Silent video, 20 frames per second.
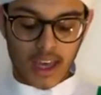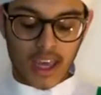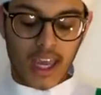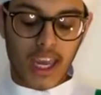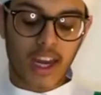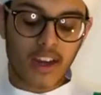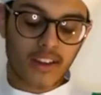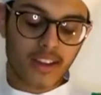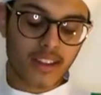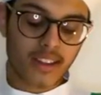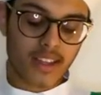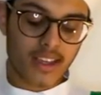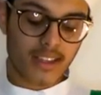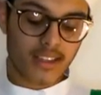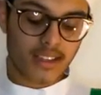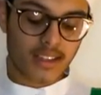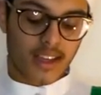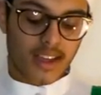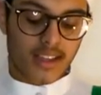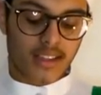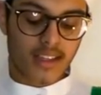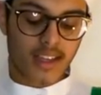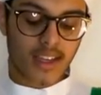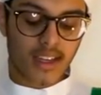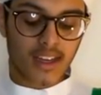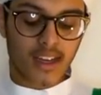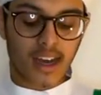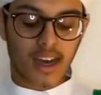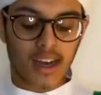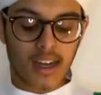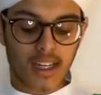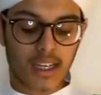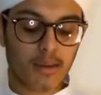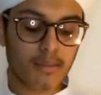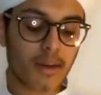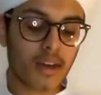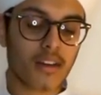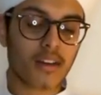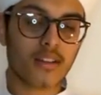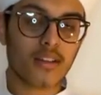Hearing this, Sayyida
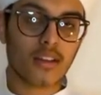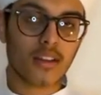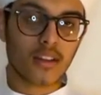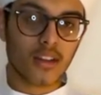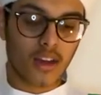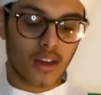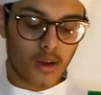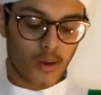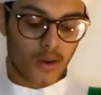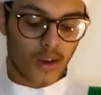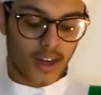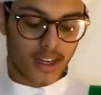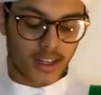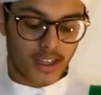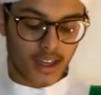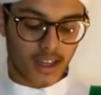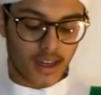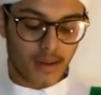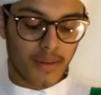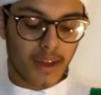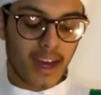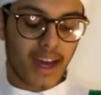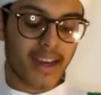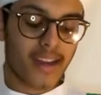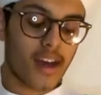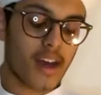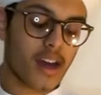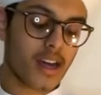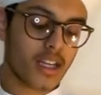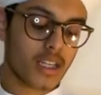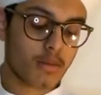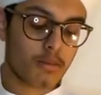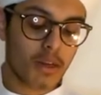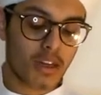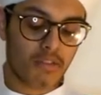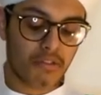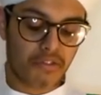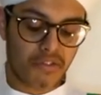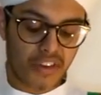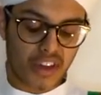Halima radiallahu anha and her
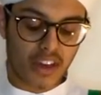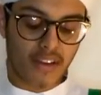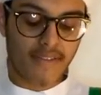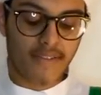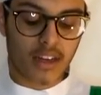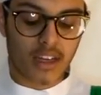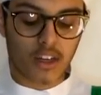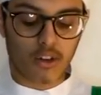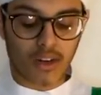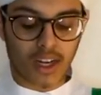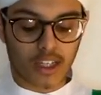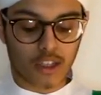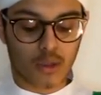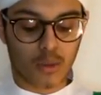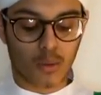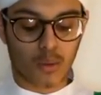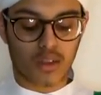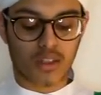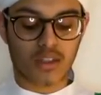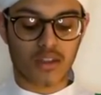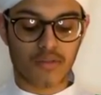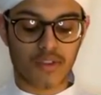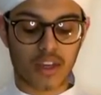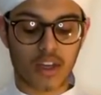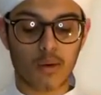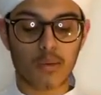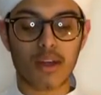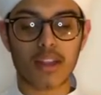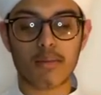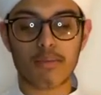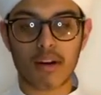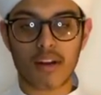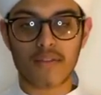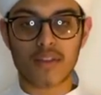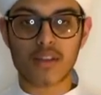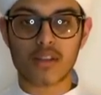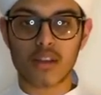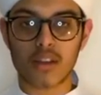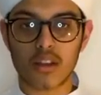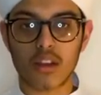husband fearfully ran towards the field where the Prophet
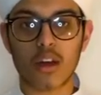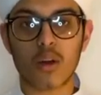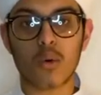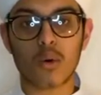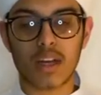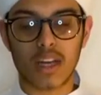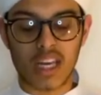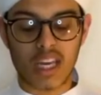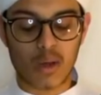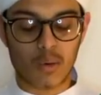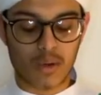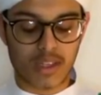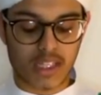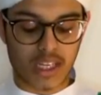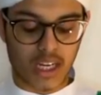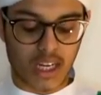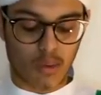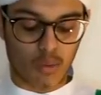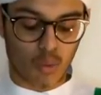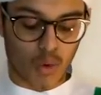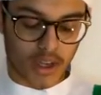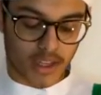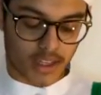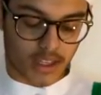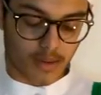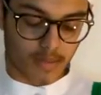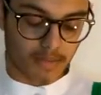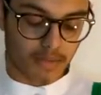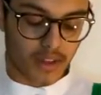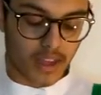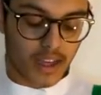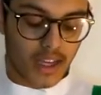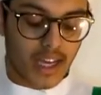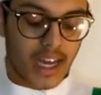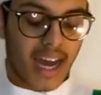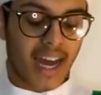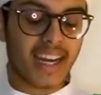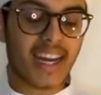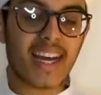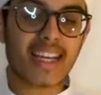sallallahu alayhi wasallam was.
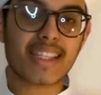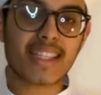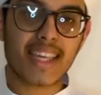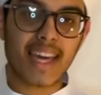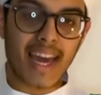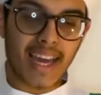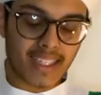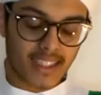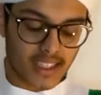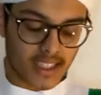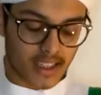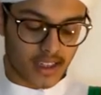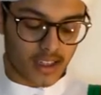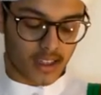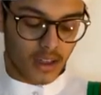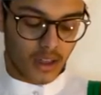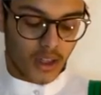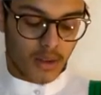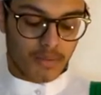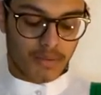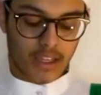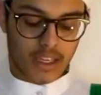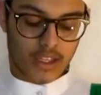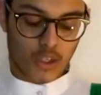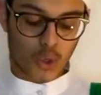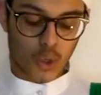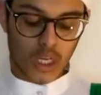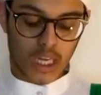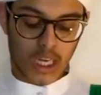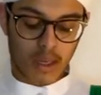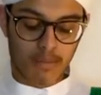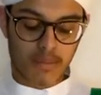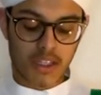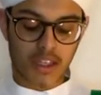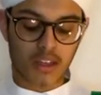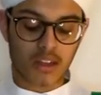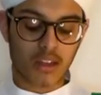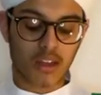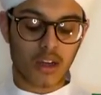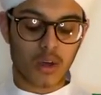And as they entered, they saw him
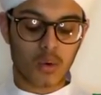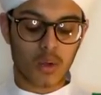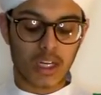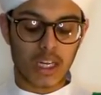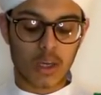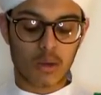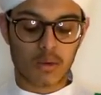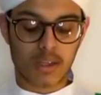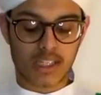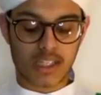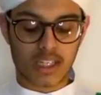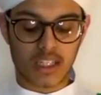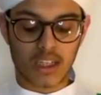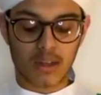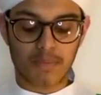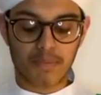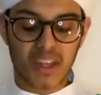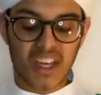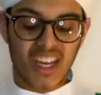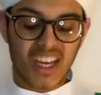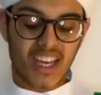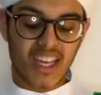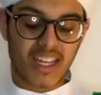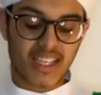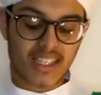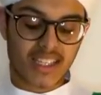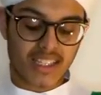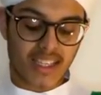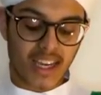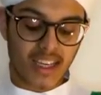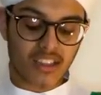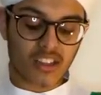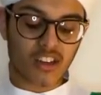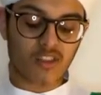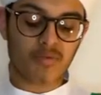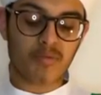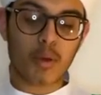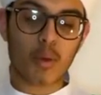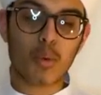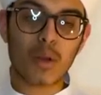sallallahu alayhi wasallam in a state
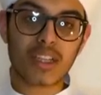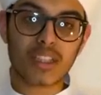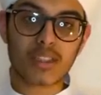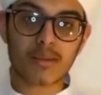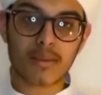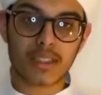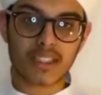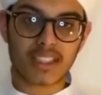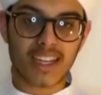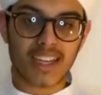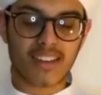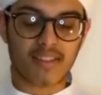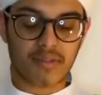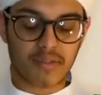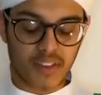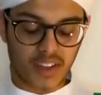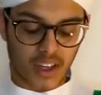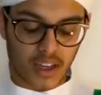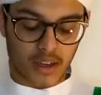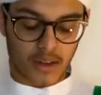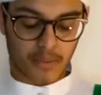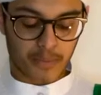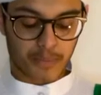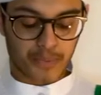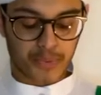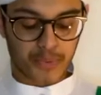of bewilderment and fear.